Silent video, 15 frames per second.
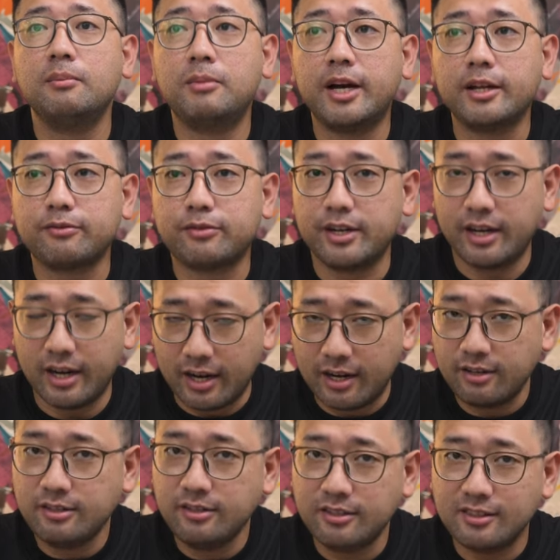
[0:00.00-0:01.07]
But for
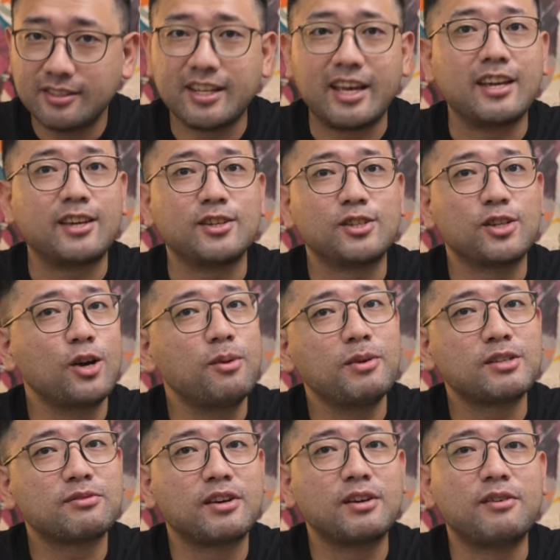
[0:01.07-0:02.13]
now, thank you so
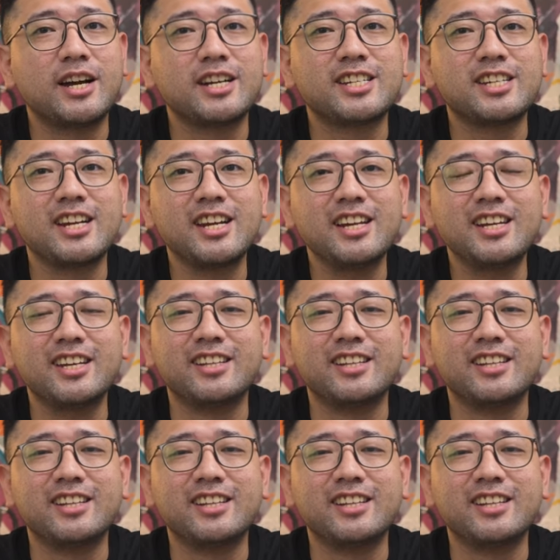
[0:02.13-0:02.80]
much for watching.